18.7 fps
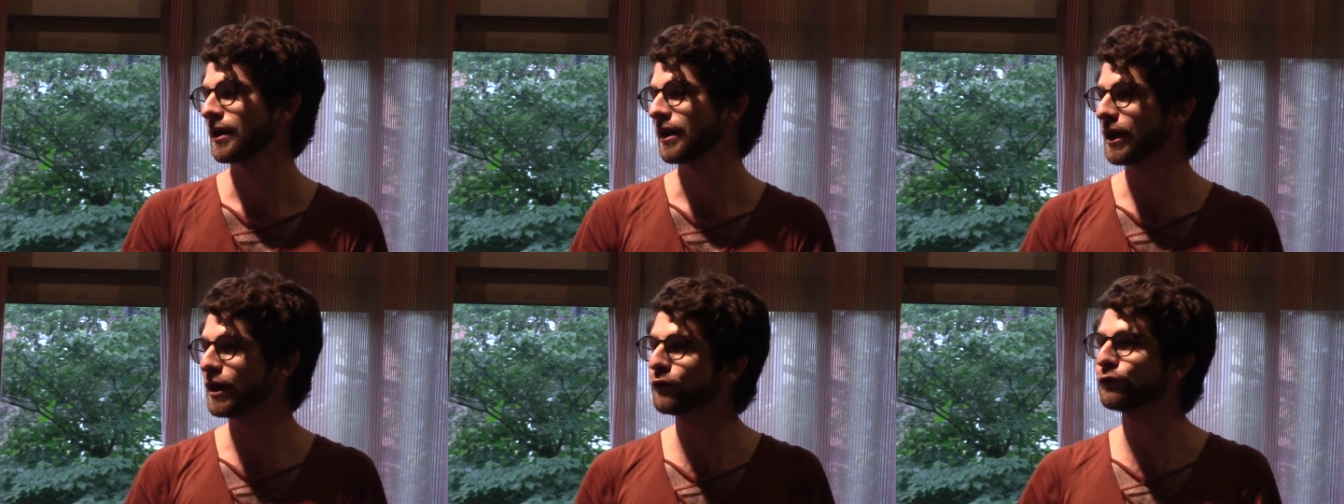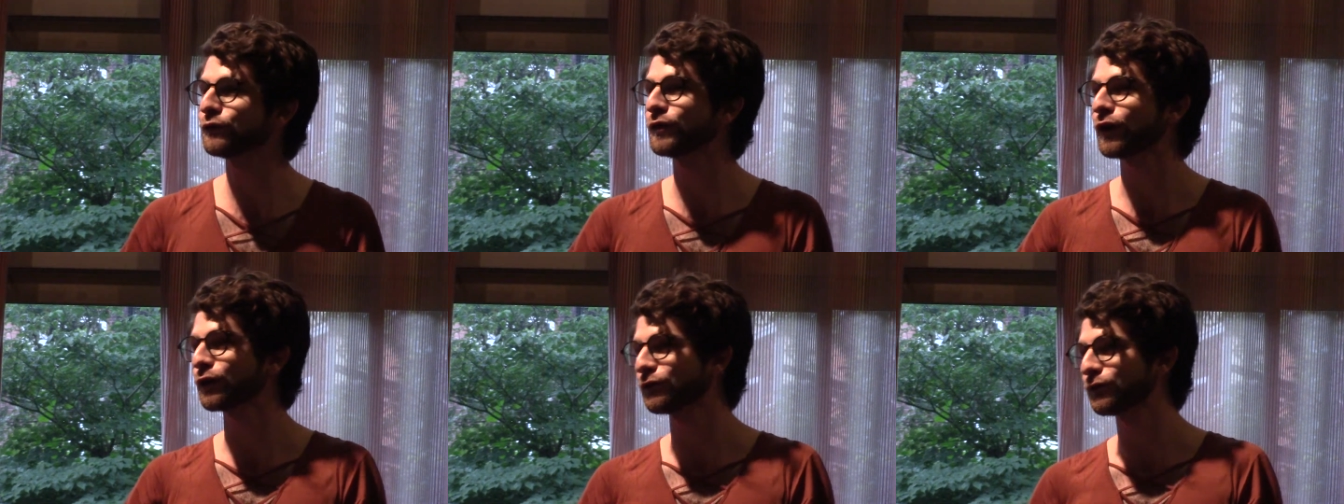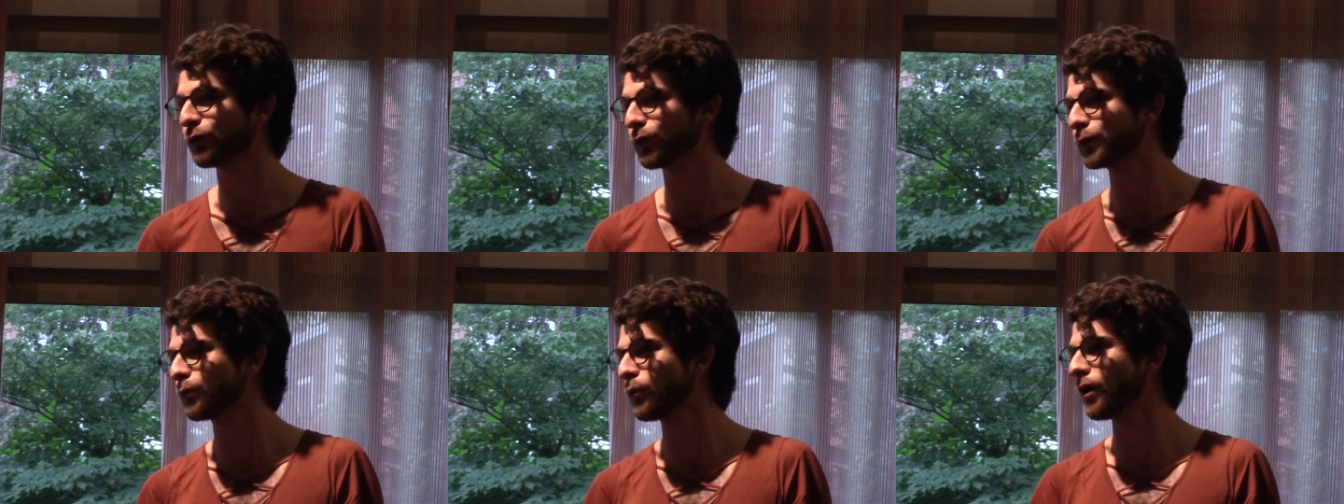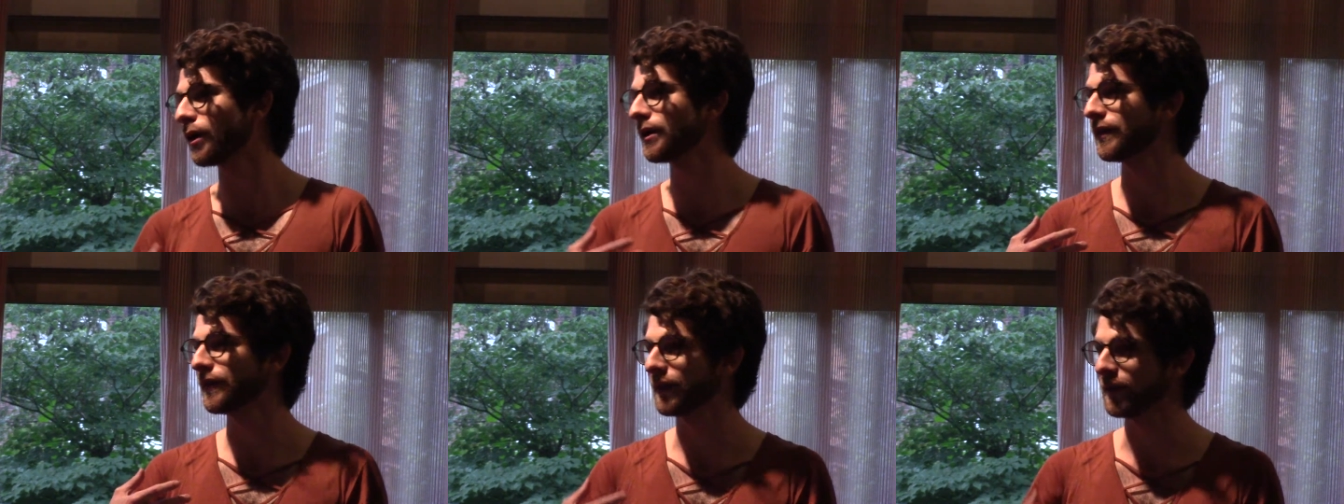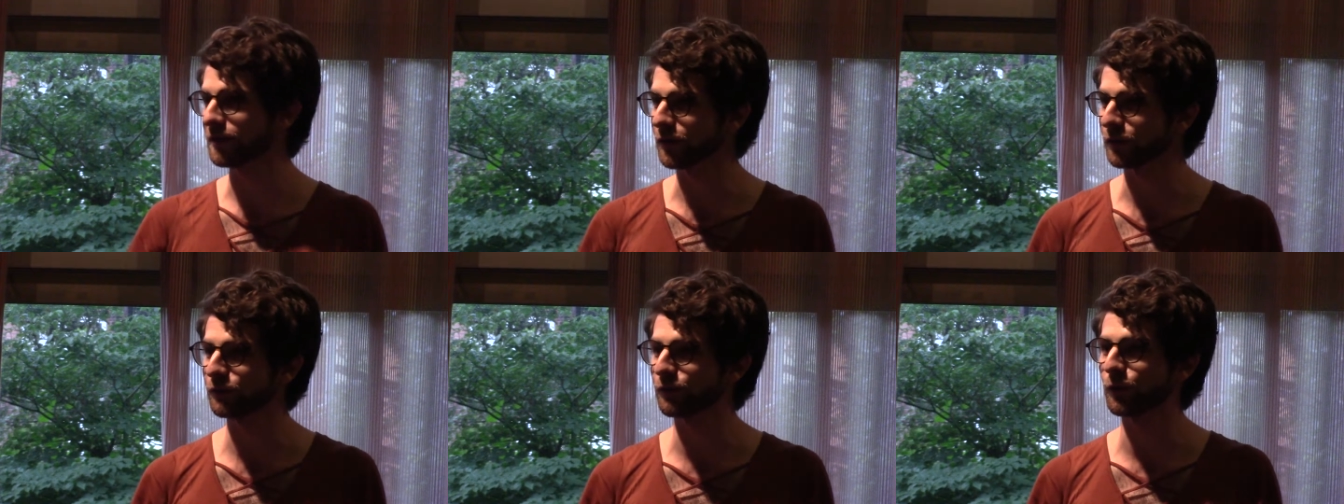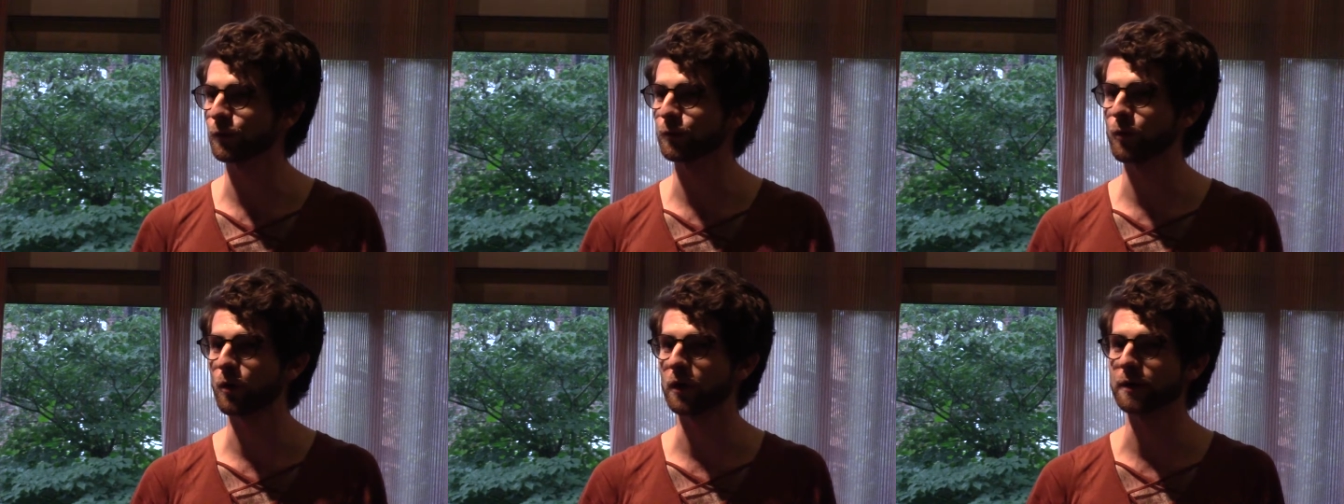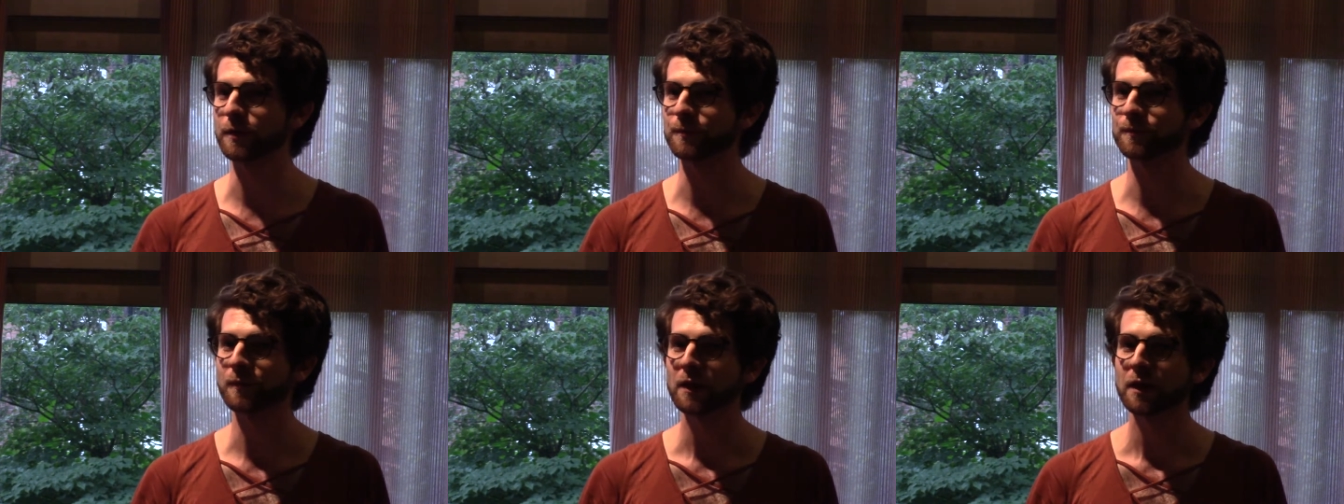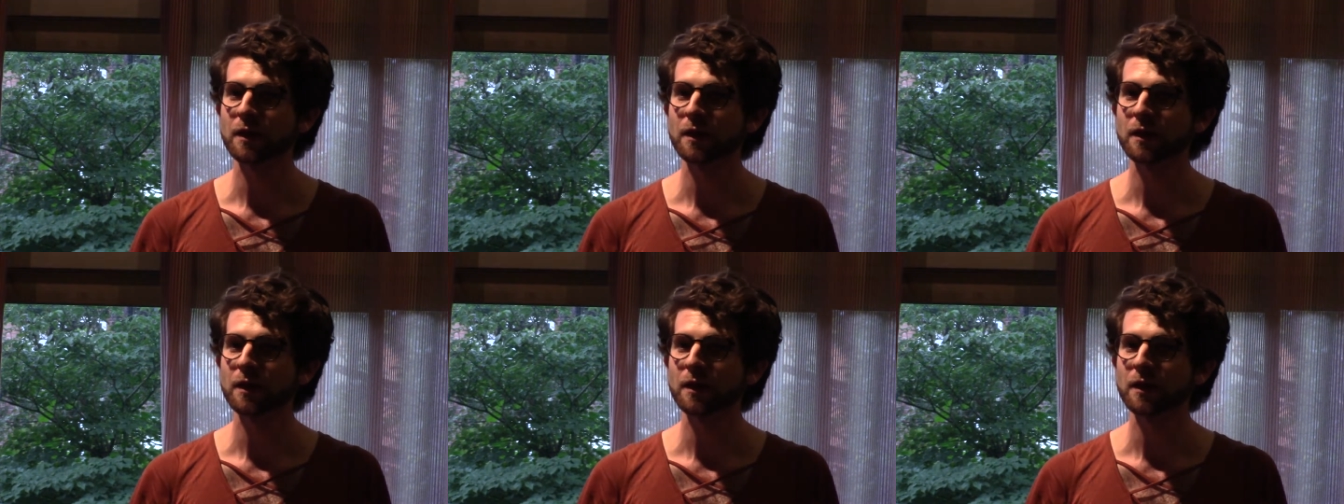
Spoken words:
If Doug Ford won, and then Doug Ford won.